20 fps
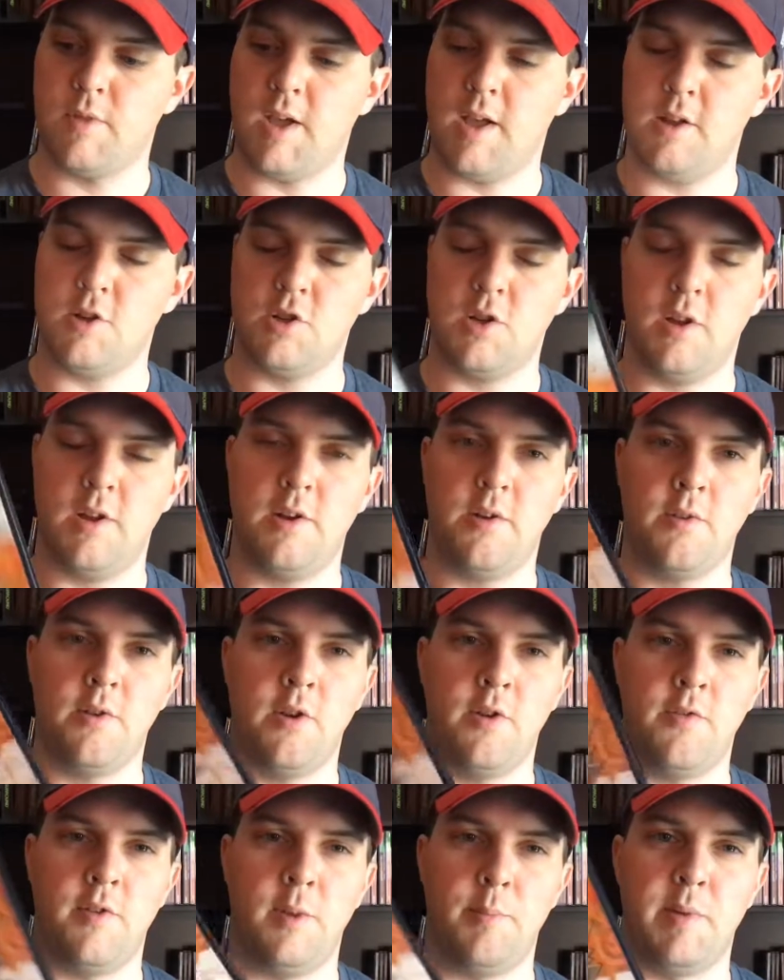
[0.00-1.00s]
Actually, I don't
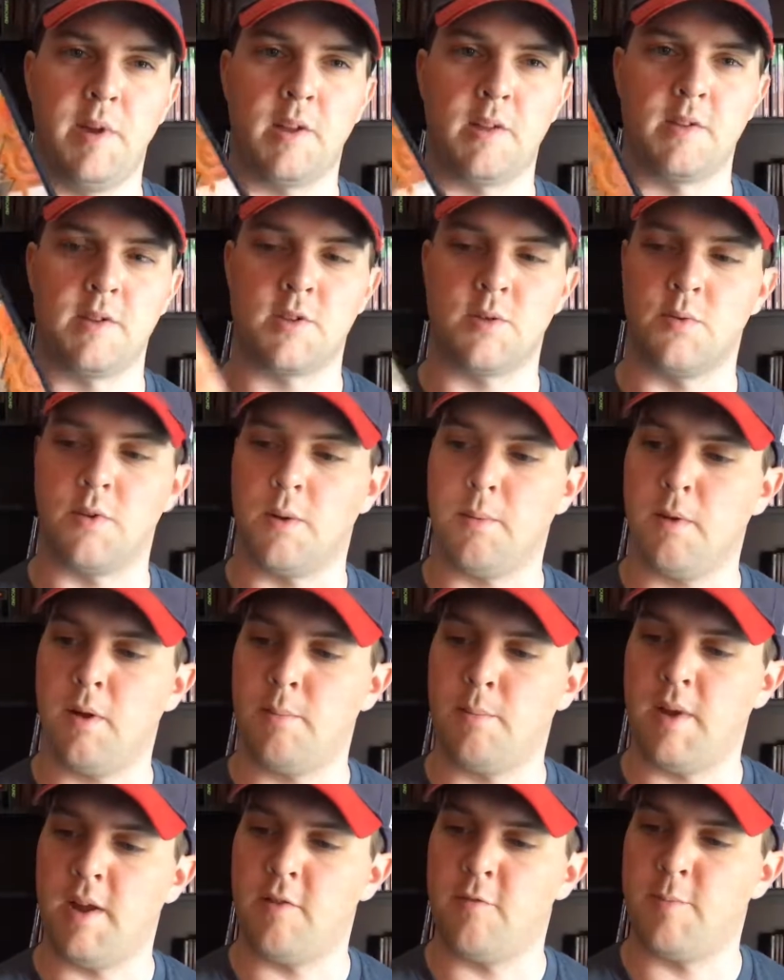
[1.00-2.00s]
know if he picked this one up. I
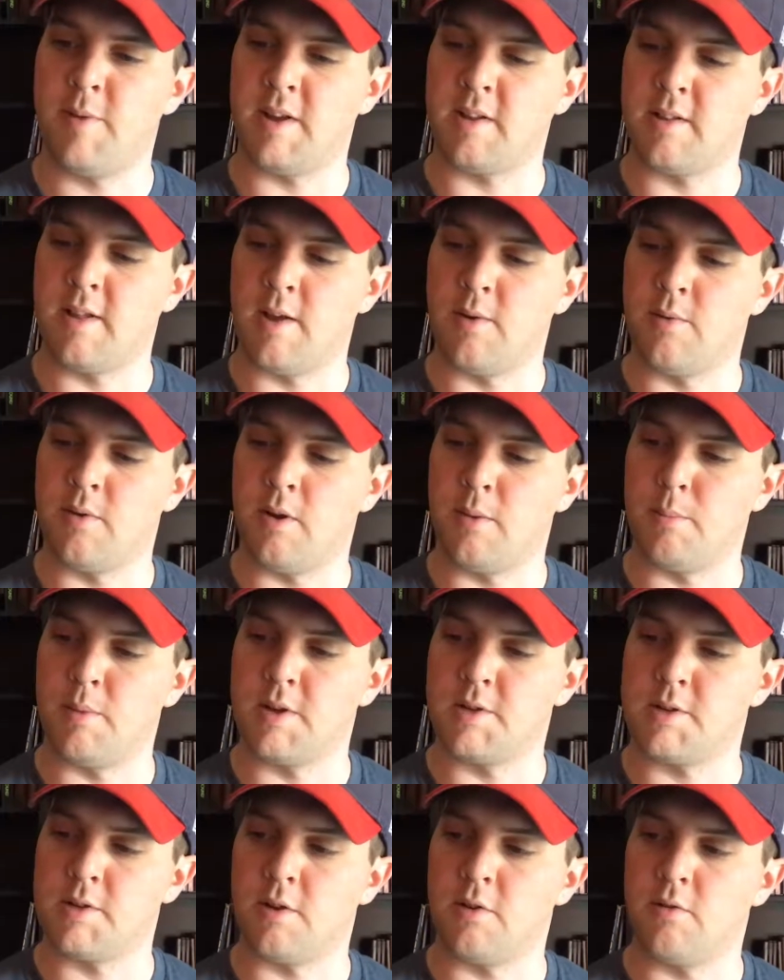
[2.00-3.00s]
may have picked that one up
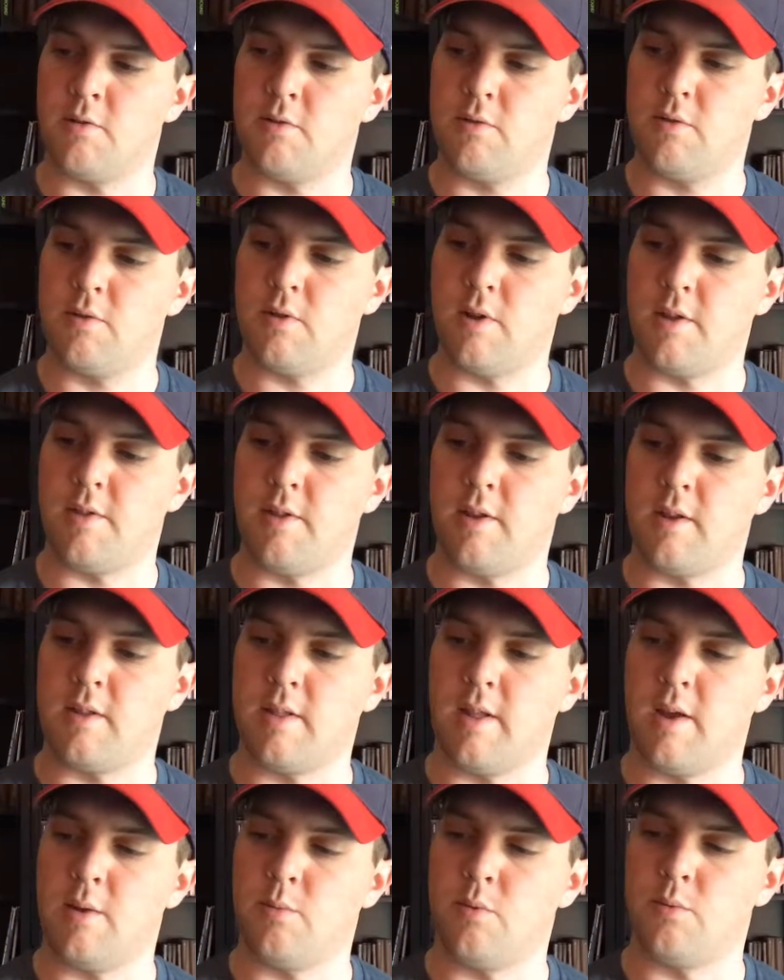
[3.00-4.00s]
myself. I think
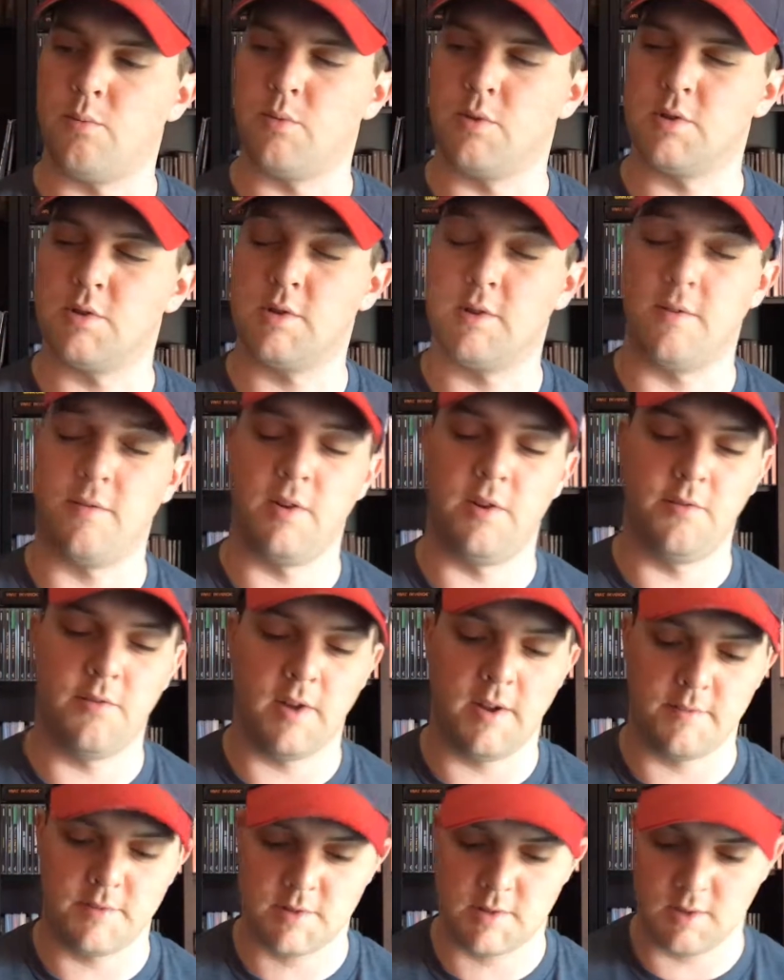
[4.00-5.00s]
that one was
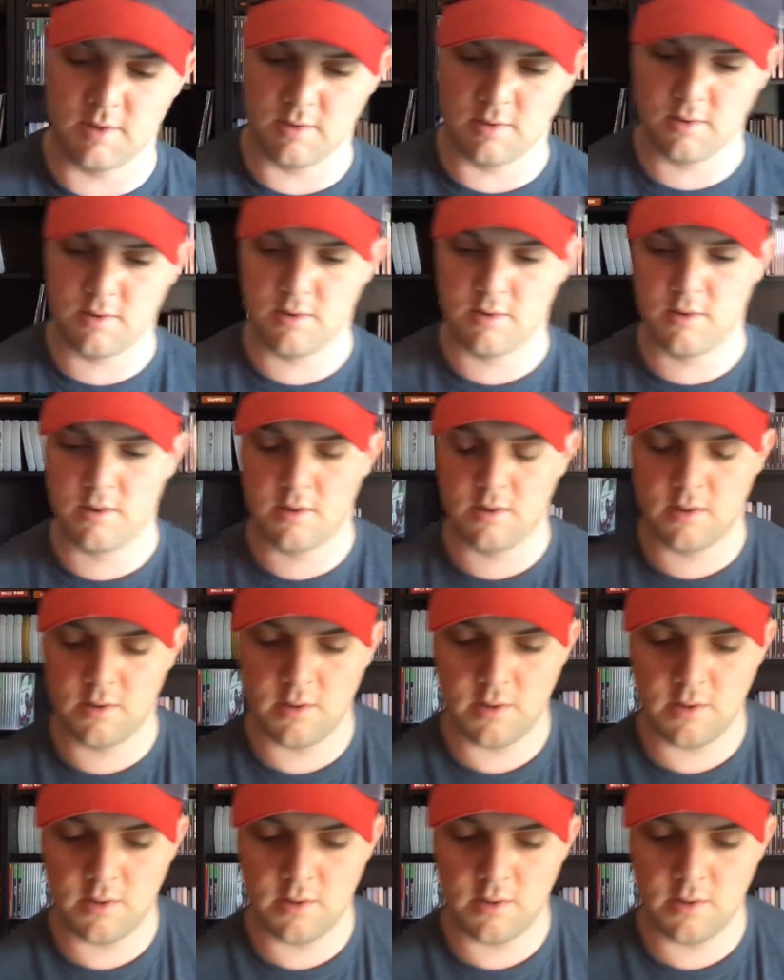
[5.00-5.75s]
75 cents.